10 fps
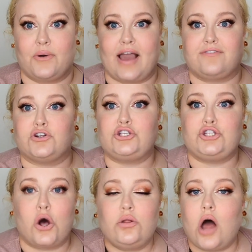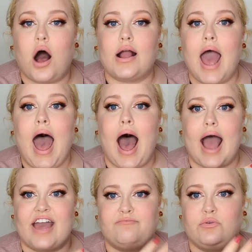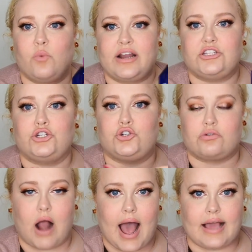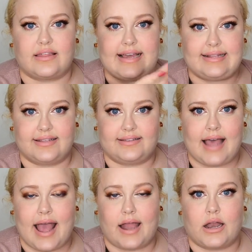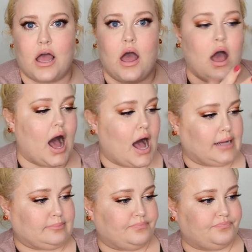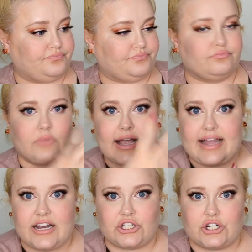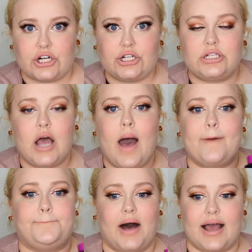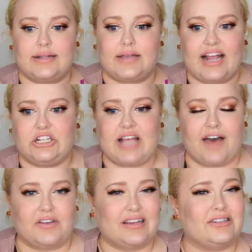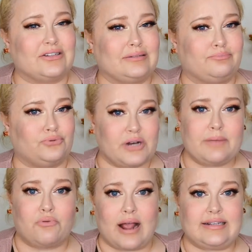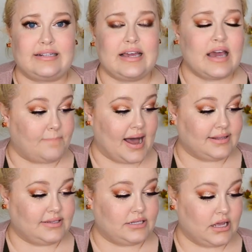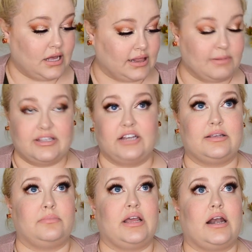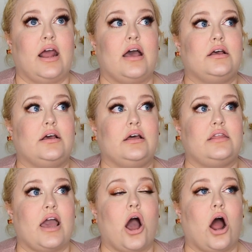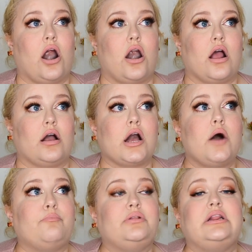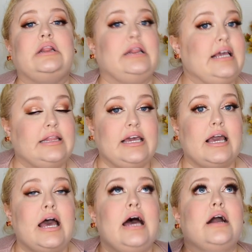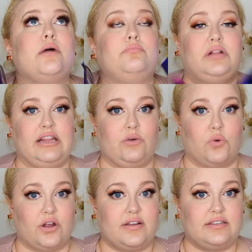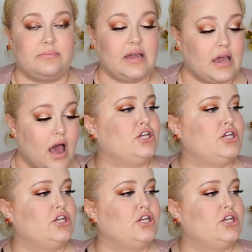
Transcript: Okay, for so long I have been wanting to try the It's a 10 um, conditioners, but I just haven't because they're pretty pricey. But let me tell you something. They are completely, completely worth it to me.